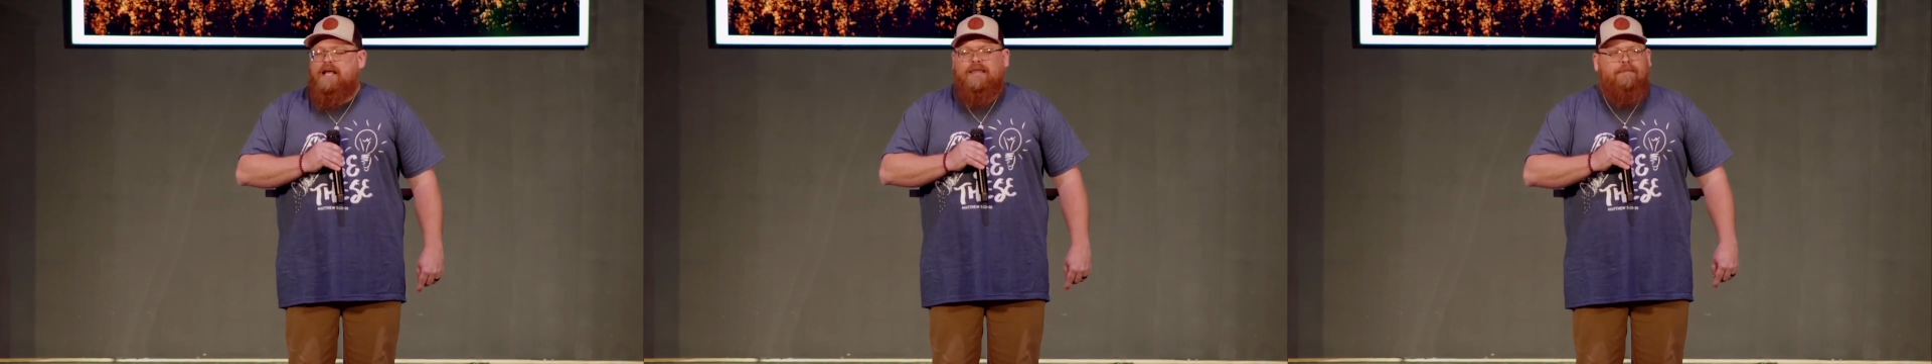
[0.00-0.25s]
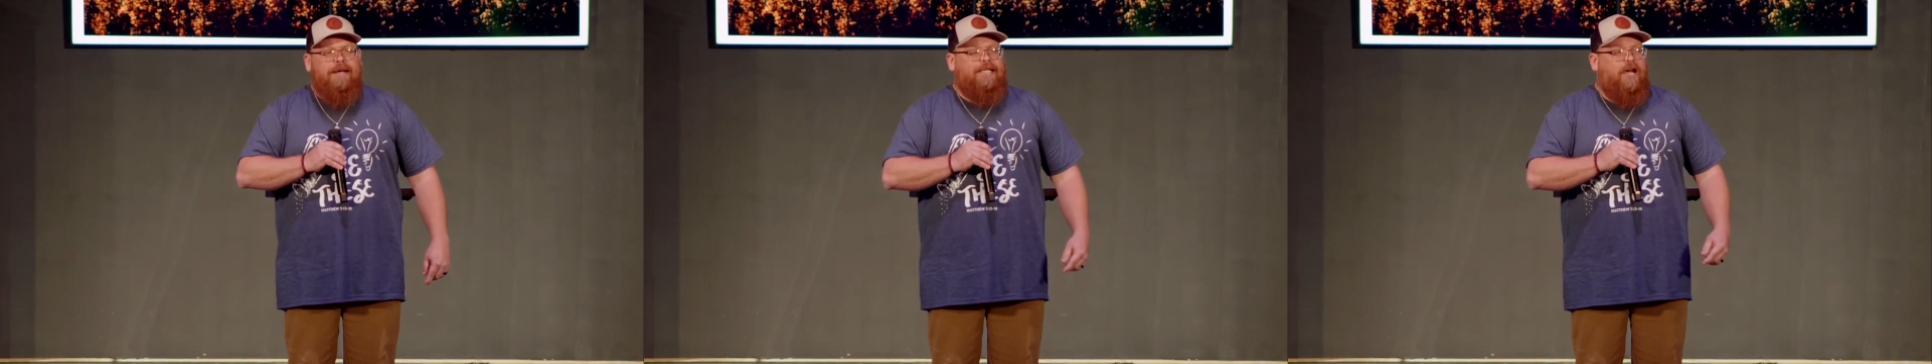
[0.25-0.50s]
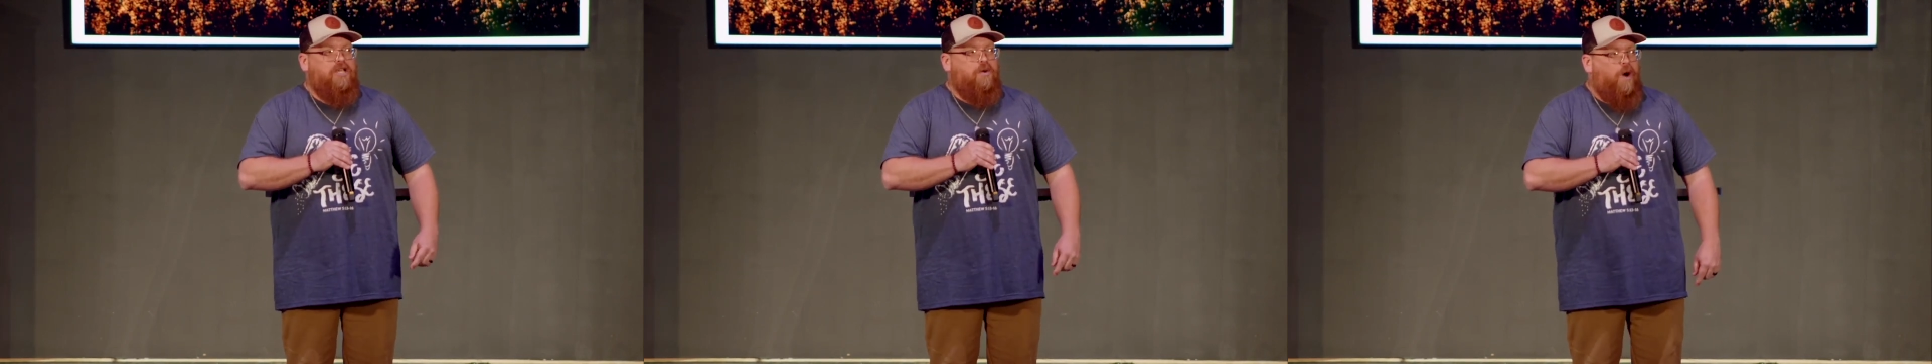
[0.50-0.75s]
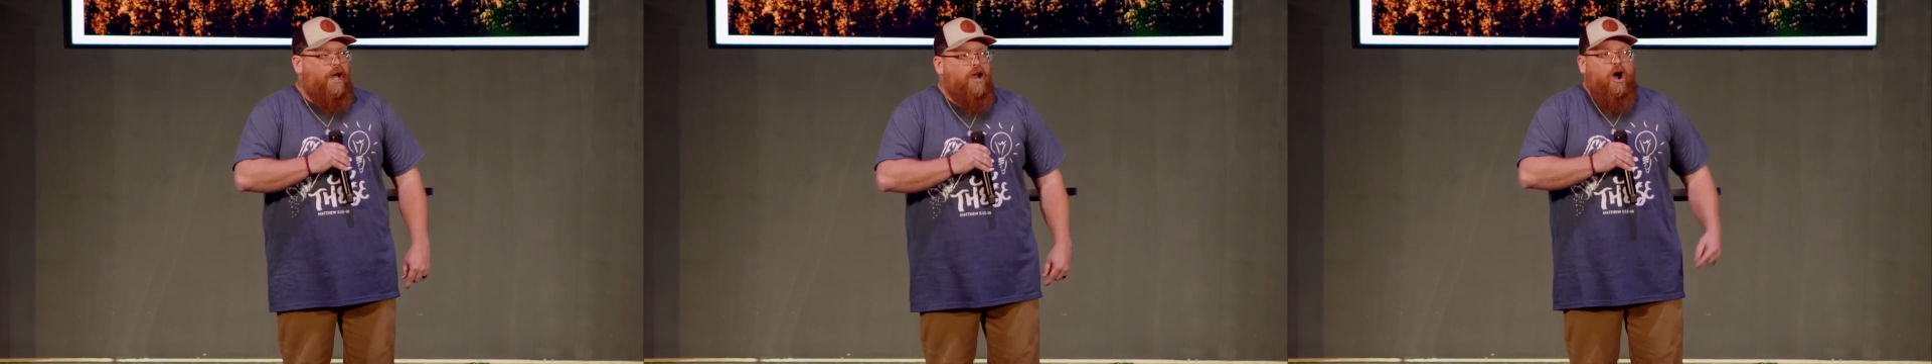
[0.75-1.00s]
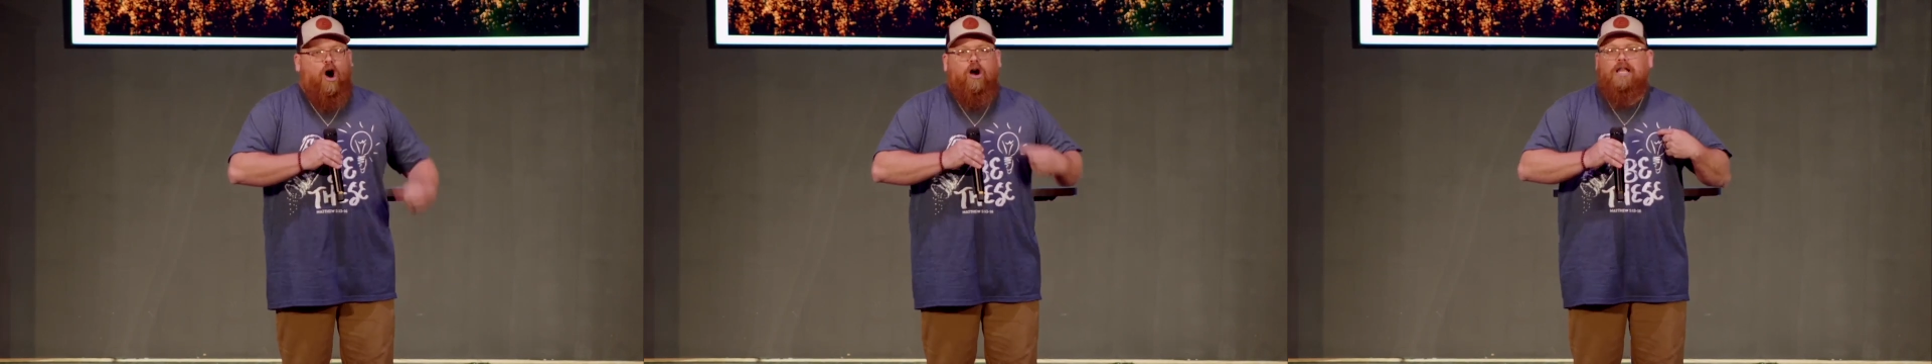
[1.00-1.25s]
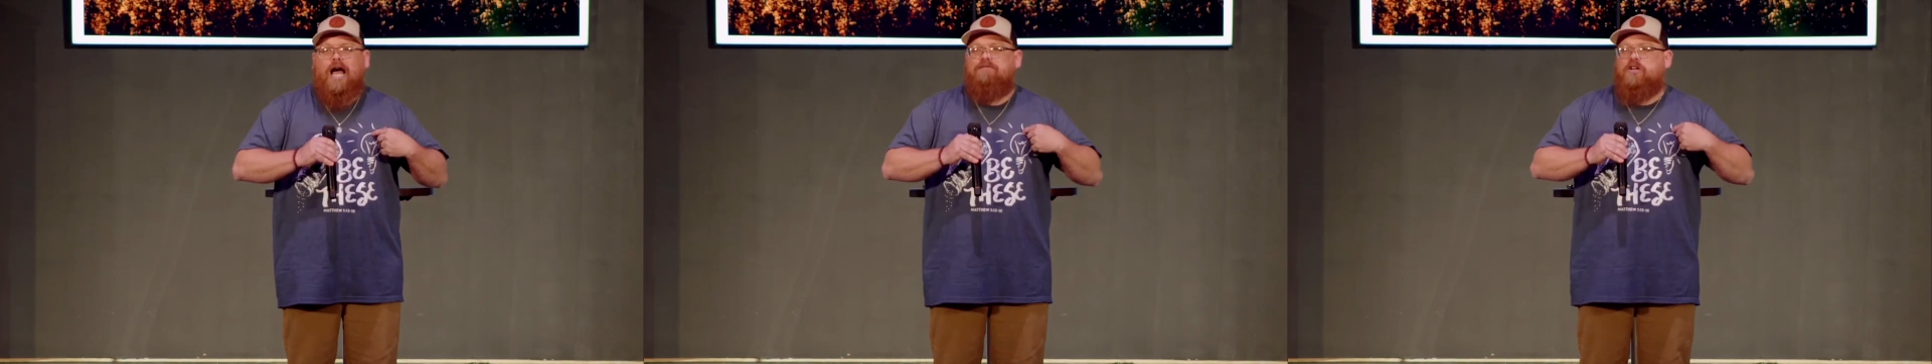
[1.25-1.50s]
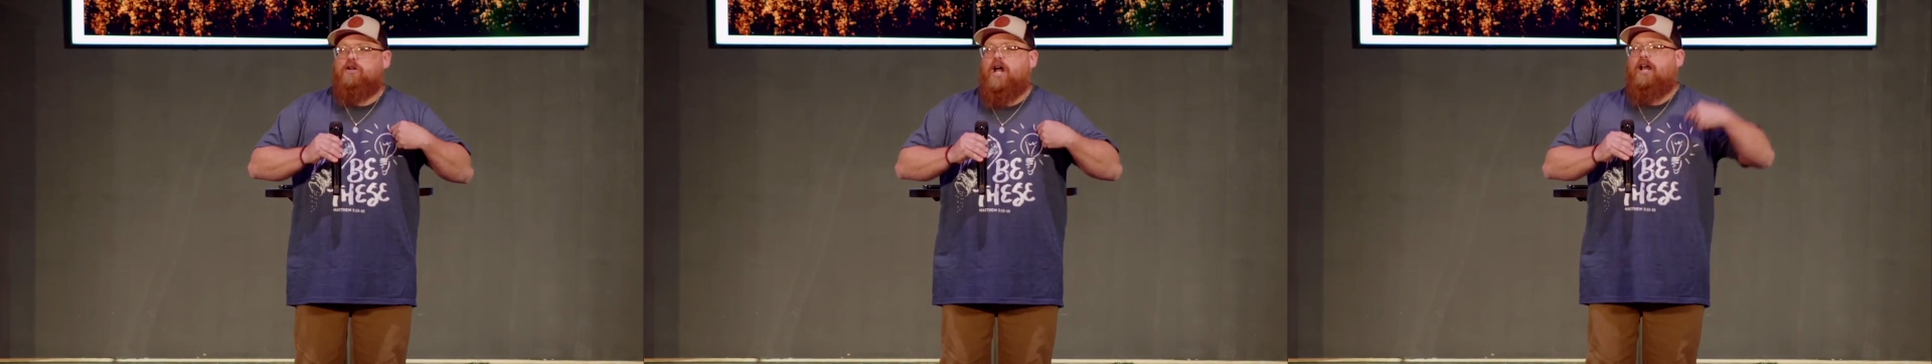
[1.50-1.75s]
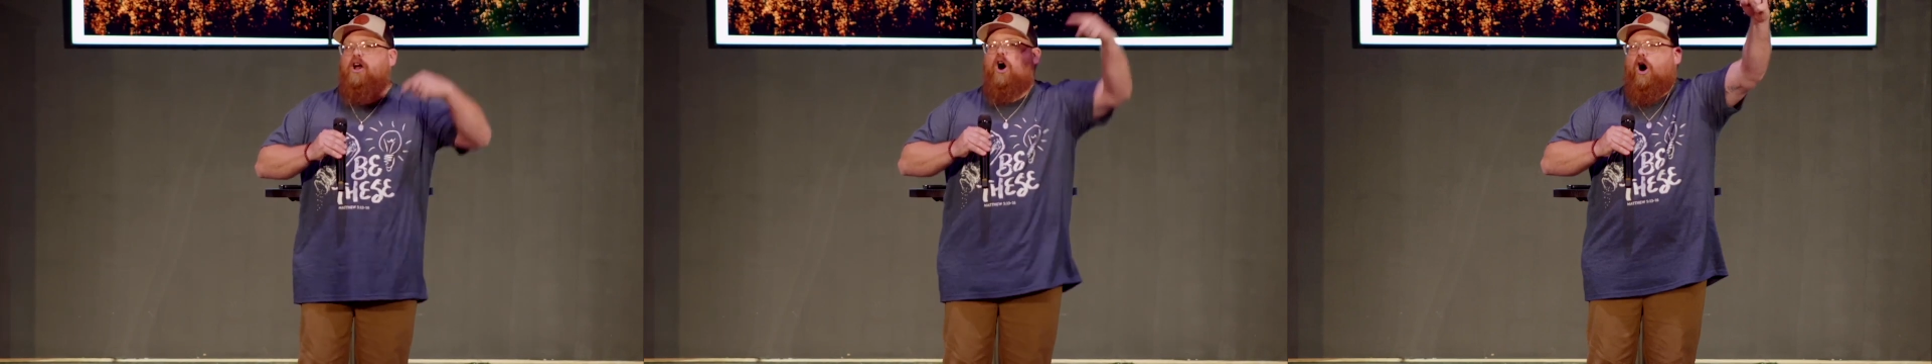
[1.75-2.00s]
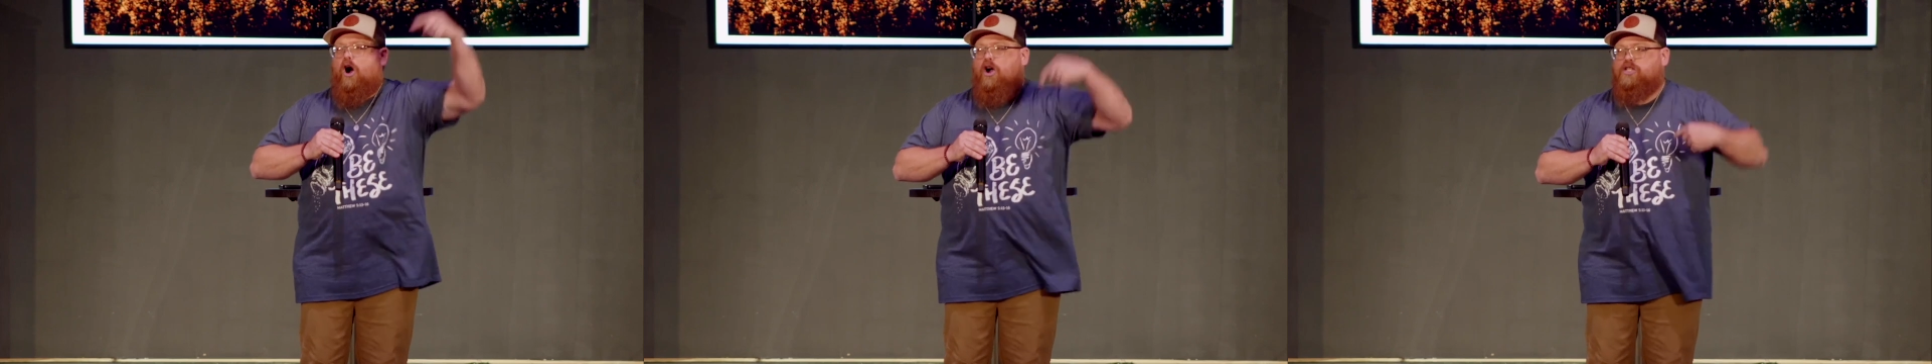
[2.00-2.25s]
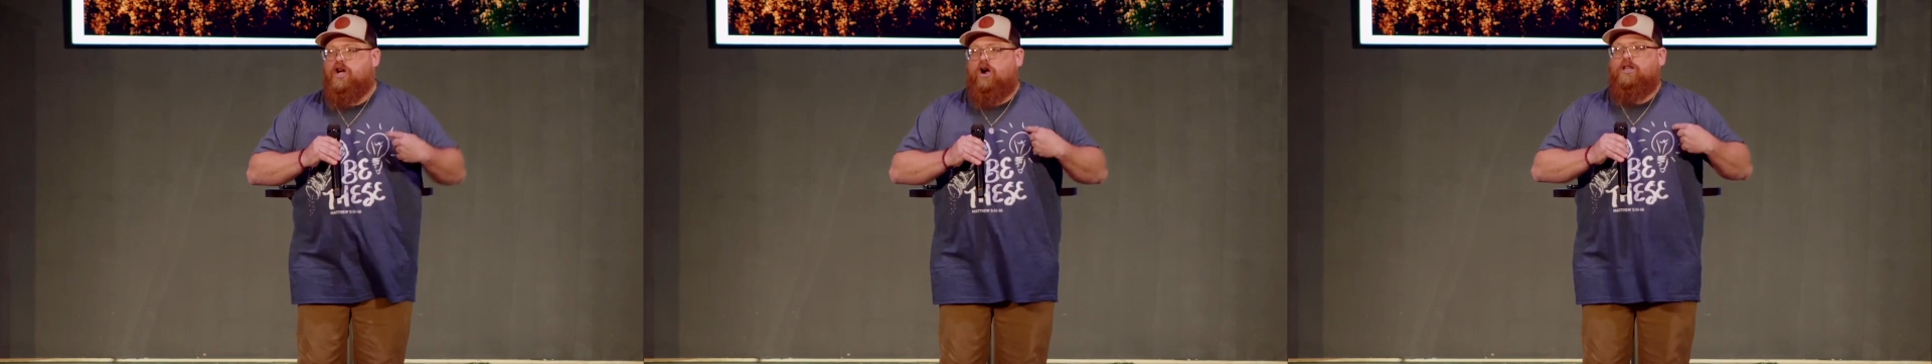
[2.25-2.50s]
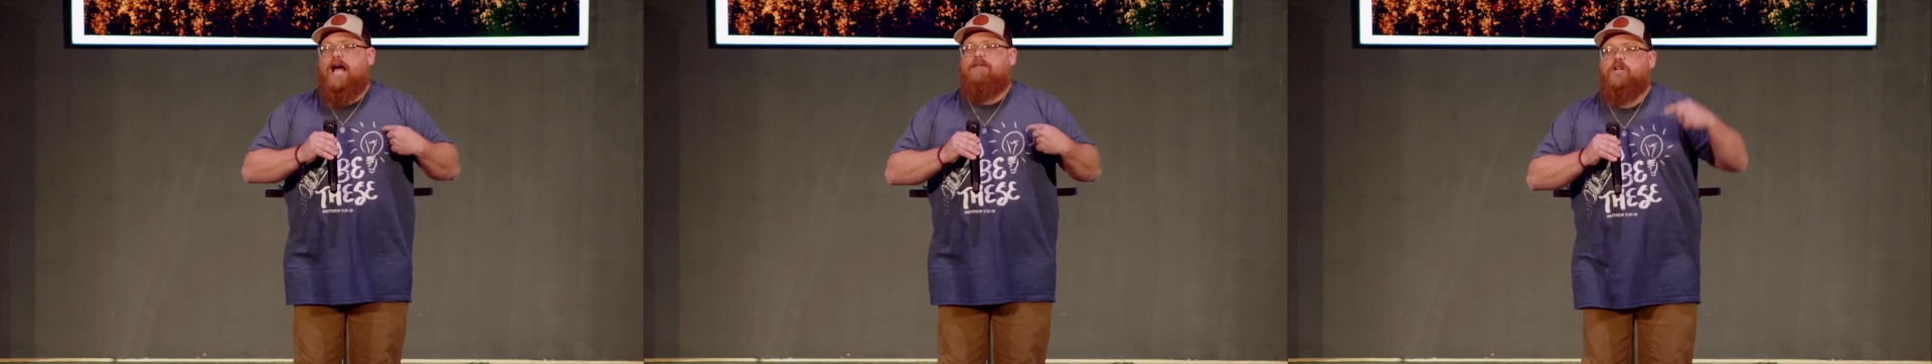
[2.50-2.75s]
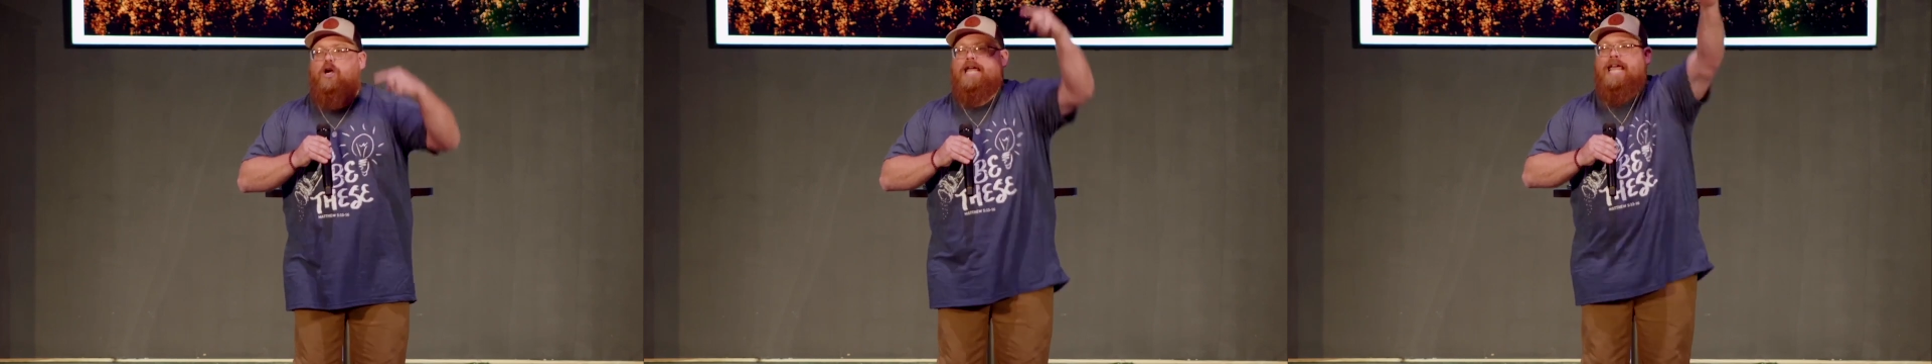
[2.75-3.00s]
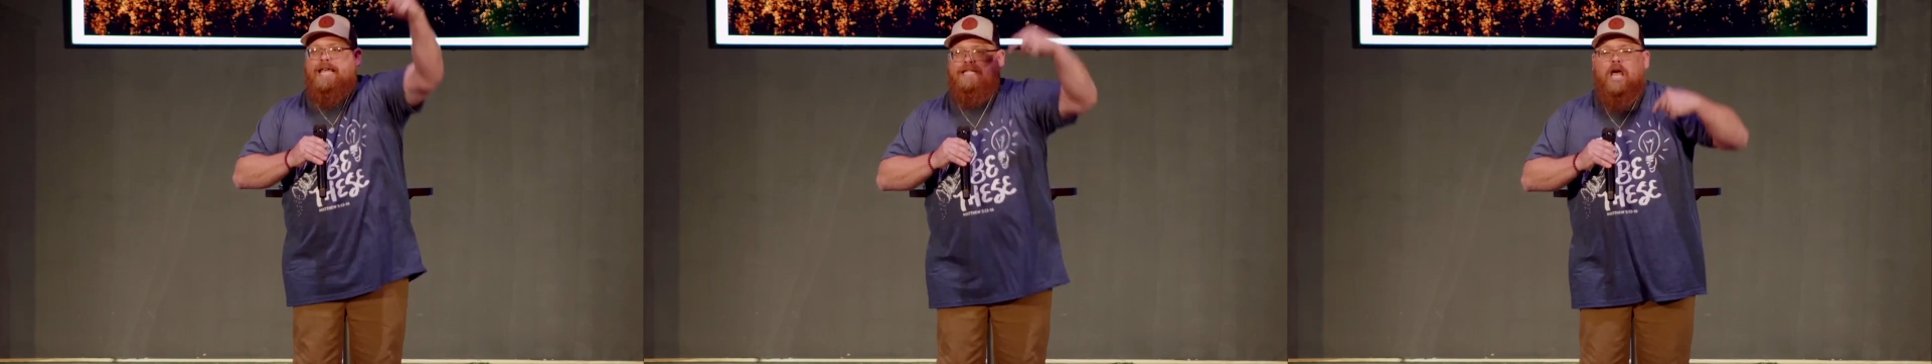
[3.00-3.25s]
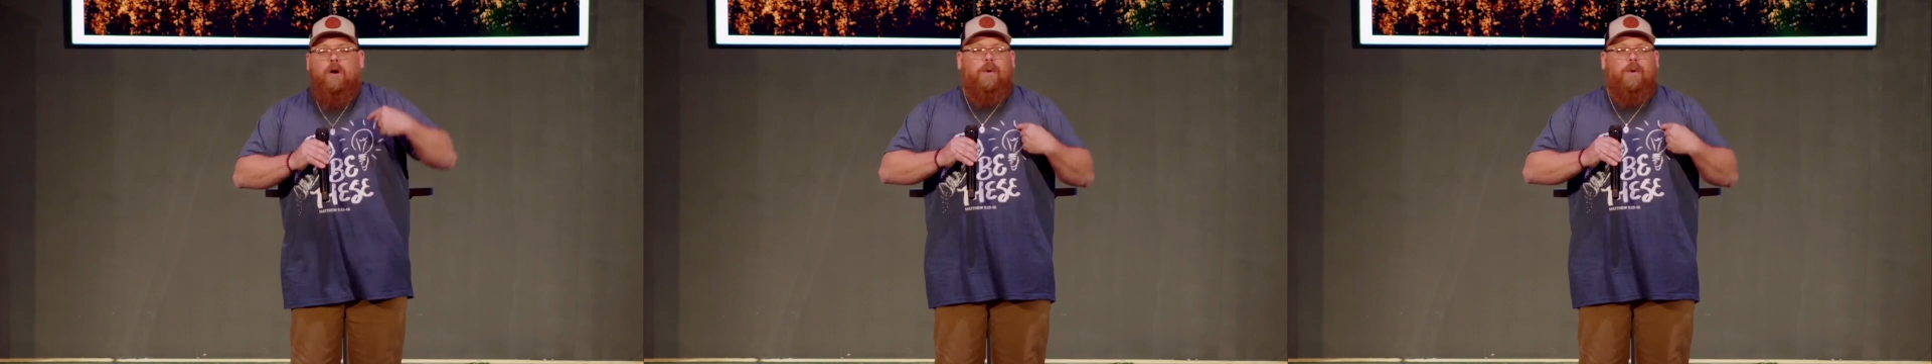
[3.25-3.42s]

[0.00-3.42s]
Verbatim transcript: Let me tell you what, our lives are not ours, our lives are His.